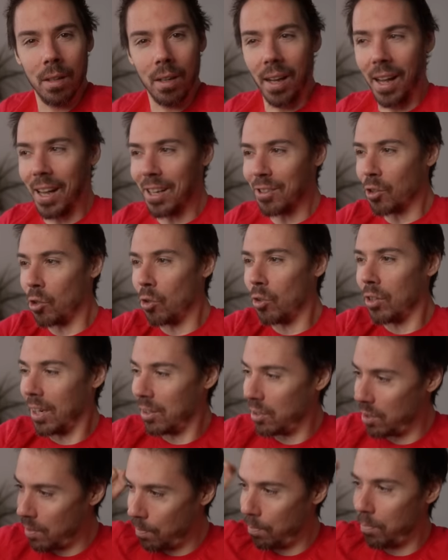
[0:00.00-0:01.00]
Asshole, how
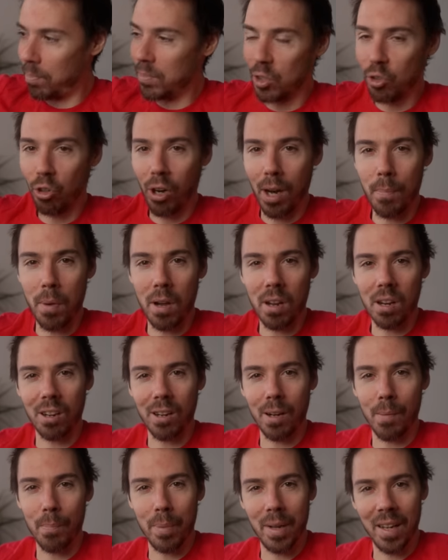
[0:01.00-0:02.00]
you tripod
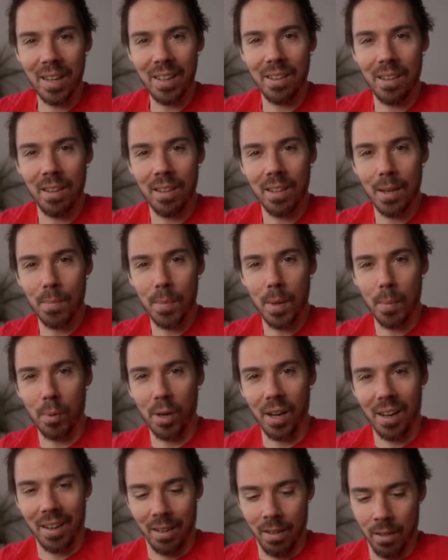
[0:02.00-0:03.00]
on a bike? Give me a
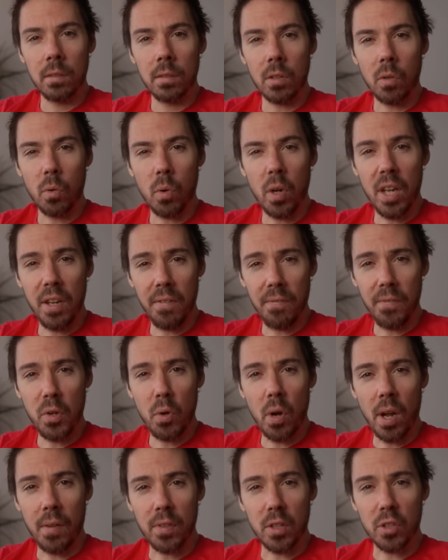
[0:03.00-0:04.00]
break. So if
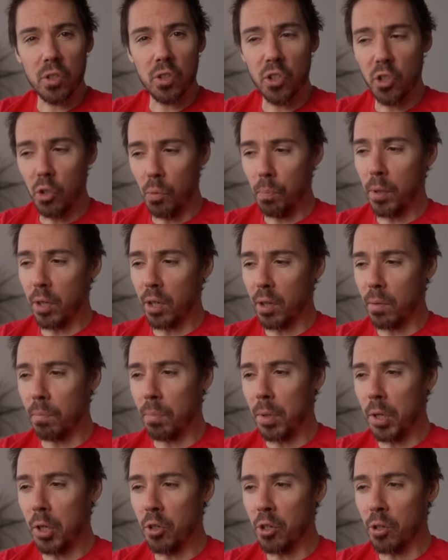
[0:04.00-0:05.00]
you have a
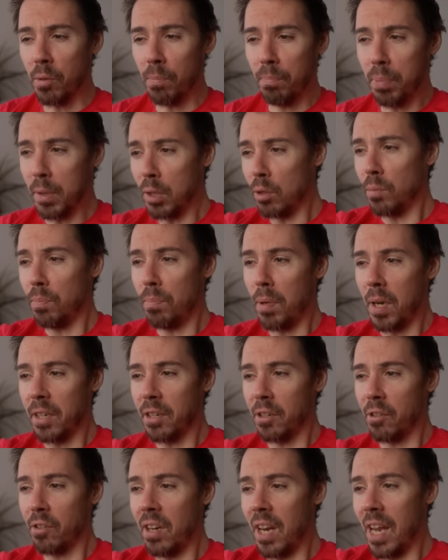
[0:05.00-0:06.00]
supercomputer built by
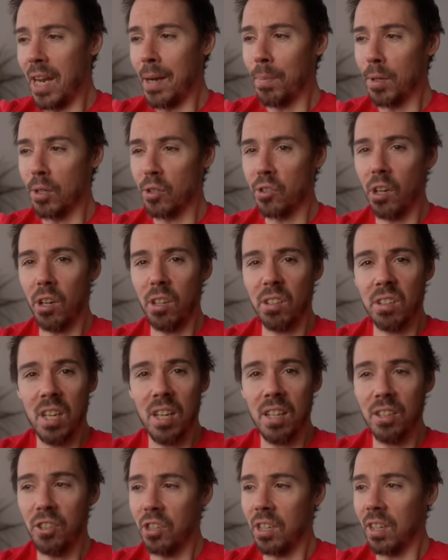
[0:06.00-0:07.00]
your neighbor's
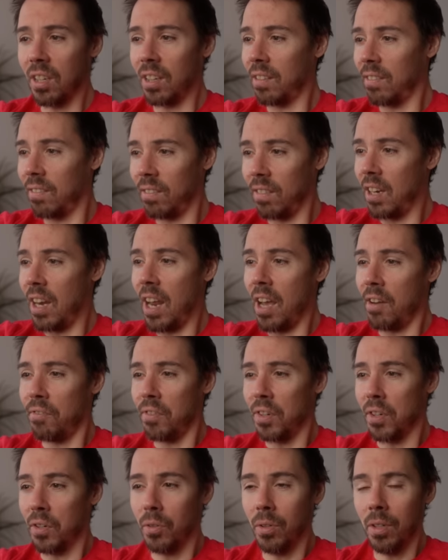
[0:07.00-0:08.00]
autistic
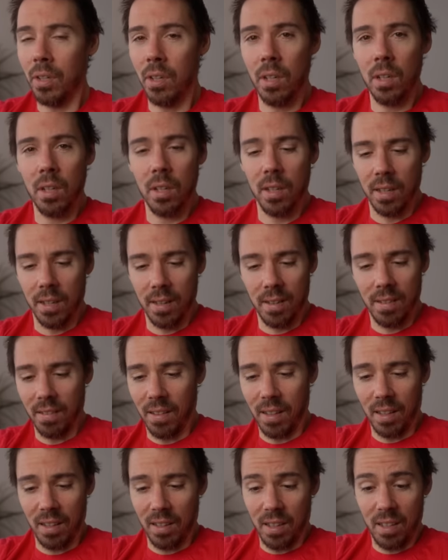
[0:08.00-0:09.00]
nephew
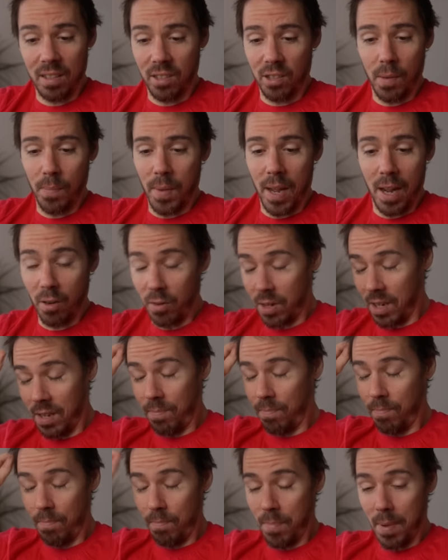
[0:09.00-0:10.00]
that somehow
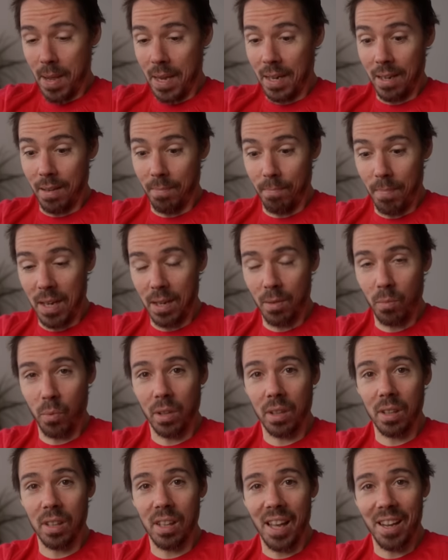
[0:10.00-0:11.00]
he made, made it
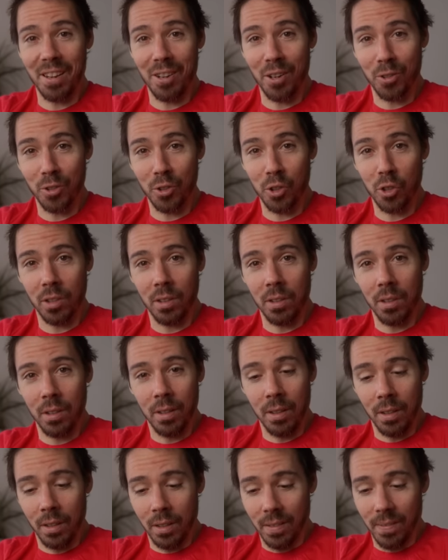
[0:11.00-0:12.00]
with Legos,
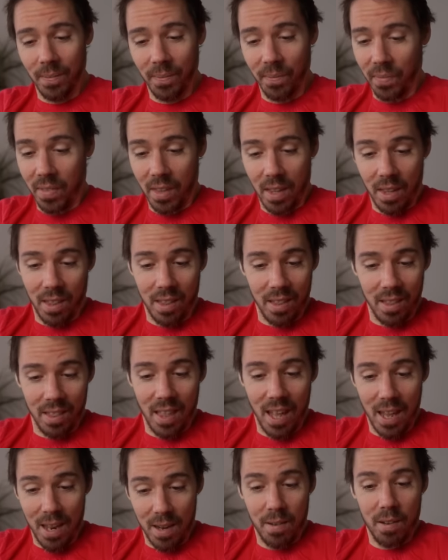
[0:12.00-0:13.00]

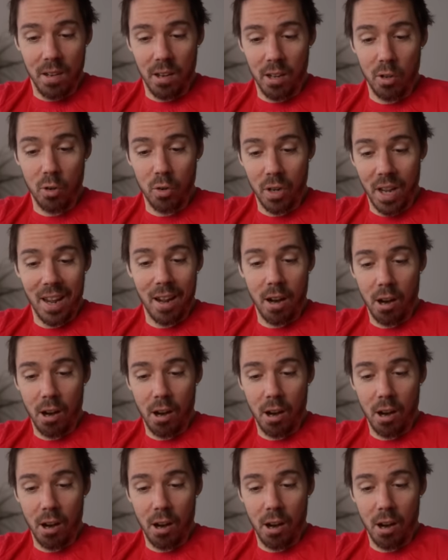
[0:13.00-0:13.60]
then, okay,